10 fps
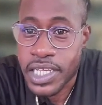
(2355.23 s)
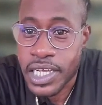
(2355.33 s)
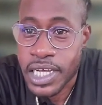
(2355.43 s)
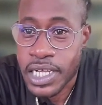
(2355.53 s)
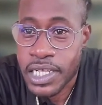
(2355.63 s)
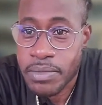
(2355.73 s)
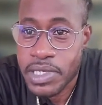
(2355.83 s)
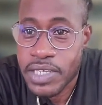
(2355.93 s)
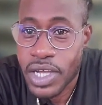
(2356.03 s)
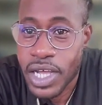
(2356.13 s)
Let me
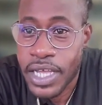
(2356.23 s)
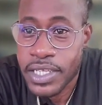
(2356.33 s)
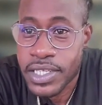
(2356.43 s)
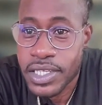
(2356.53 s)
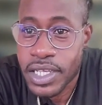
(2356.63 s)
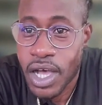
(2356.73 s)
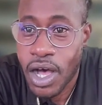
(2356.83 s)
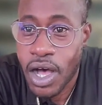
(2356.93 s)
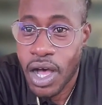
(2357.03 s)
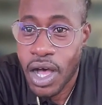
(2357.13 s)
see if you guys.
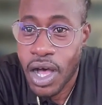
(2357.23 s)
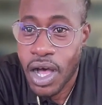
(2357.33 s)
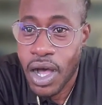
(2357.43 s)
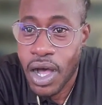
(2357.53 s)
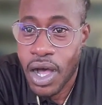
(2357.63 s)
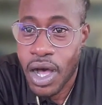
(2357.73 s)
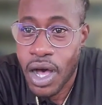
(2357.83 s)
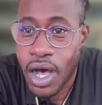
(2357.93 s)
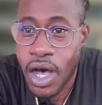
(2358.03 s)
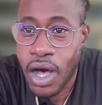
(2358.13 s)

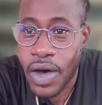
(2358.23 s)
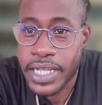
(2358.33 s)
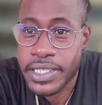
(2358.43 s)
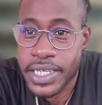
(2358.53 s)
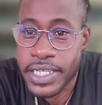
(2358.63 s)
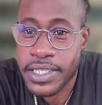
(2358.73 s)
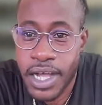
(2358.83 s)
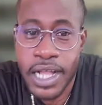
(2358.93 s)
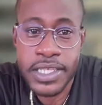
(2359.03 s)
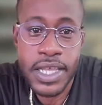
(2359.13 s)
Oh, I did
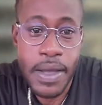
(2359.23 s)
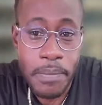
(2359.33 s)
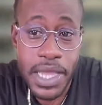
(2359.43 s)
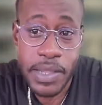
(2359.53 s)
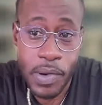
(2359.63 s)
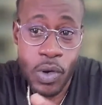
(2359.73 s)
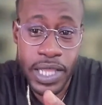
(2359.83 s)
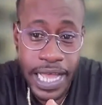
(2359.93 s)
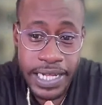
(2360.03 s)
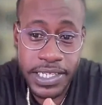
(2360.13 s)
not make the
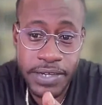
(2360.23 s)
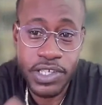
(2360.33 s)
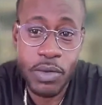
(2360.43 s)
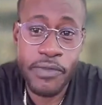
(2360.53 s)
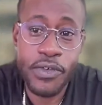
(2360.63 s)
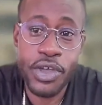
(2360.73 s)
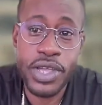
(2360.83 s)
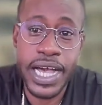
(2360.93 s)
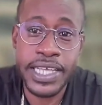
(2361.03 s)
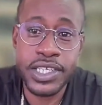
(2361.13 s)
poll active. So before
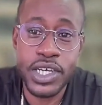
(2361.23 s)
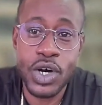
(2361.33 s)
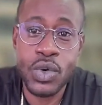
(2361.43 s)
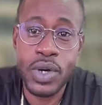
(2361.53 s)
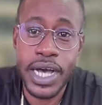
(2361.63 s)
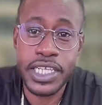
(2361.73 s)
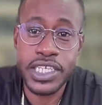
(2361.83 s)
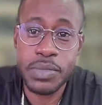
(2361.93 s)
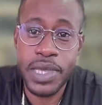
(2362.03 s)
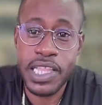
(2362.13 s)
you guys go, I
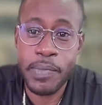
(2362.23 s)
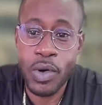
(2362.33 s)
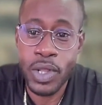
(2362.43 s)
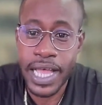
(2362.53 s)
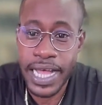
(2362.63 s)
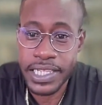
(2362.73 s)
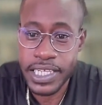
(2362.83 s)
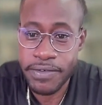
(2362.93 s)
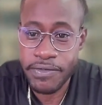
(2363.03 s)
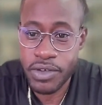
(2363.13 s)
just made the poll
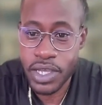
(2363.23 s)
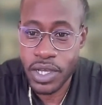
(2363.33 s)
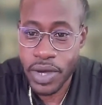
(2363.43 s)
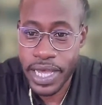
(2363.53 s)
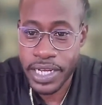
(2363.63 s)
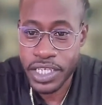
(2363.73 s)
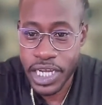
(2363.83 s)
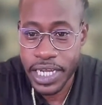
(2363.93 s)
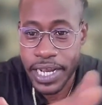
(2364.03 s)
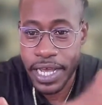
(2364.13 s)
active. You can go ahead
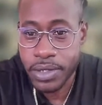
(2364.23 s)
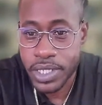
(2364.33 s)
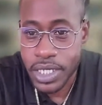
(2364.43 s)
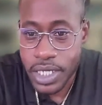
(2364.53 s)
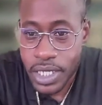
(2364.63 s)
and check it out.